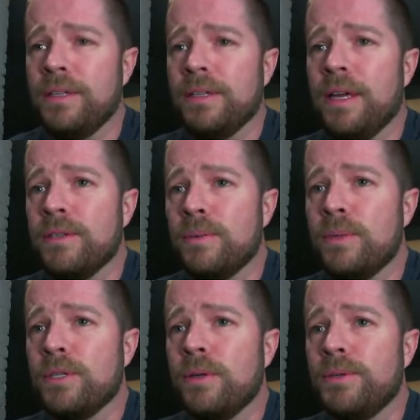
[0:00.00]
as a
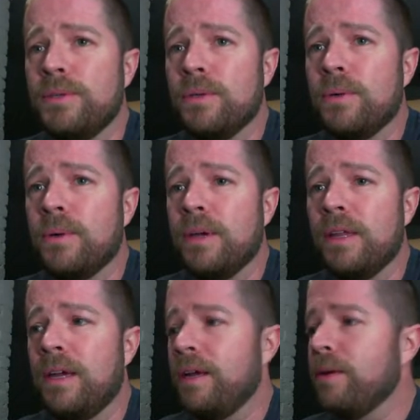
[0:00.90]
result. So I think
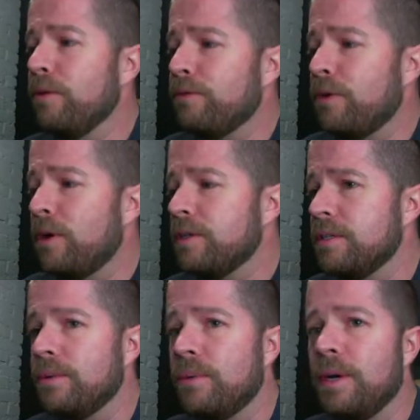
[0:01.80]
I go the Ferocity of the
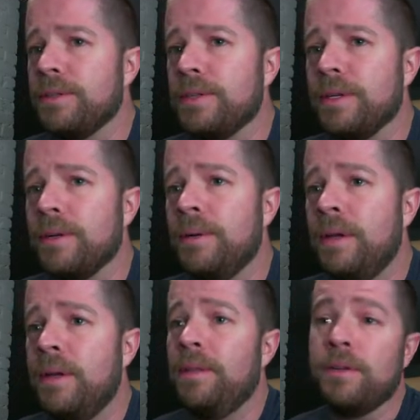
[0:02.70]
Wilds here.
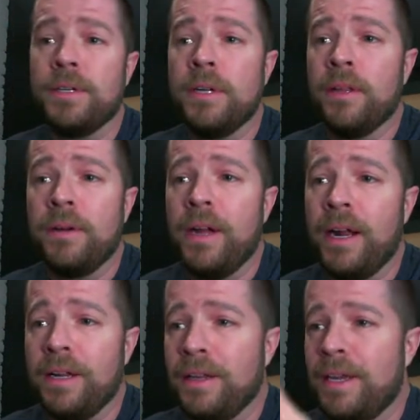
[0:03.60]
There's another Knight of the
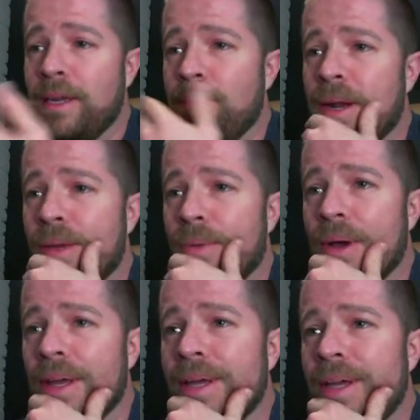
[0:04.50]
Keep anyway.
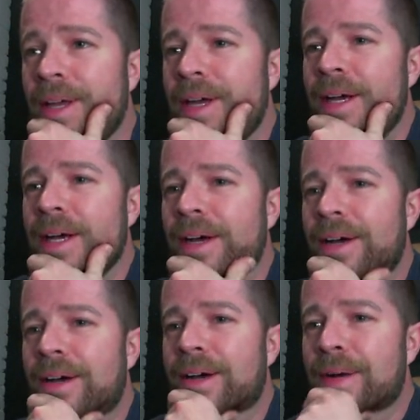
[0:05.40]

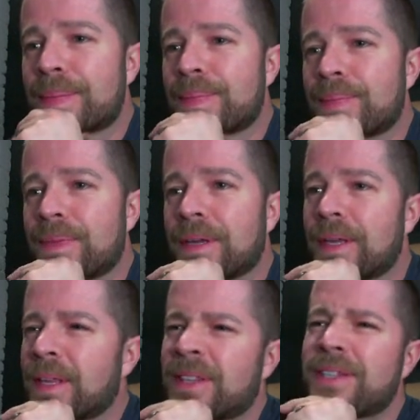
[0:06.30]
The
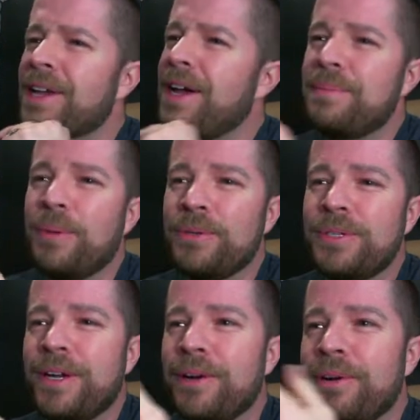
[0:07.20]
Signpost
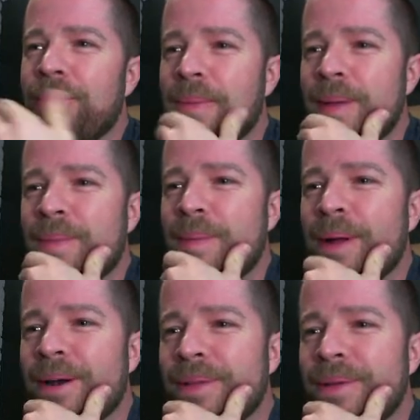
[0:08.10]
Scarecrow might be
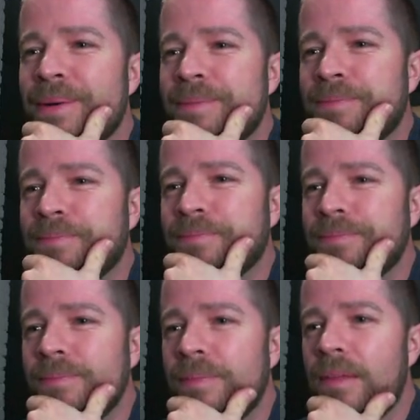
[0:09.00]
better though.
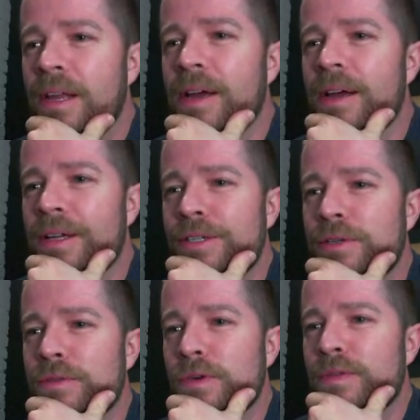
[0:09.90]

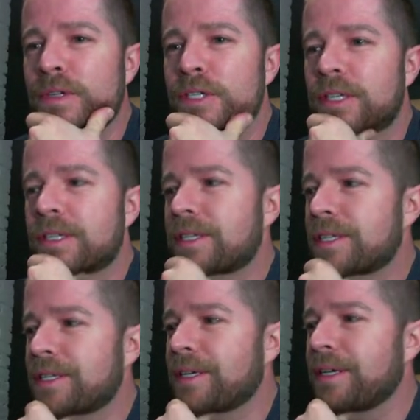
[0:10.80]
2/4 Vigilance
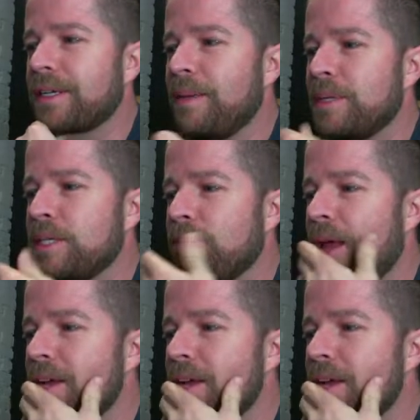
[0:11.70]
could let me splash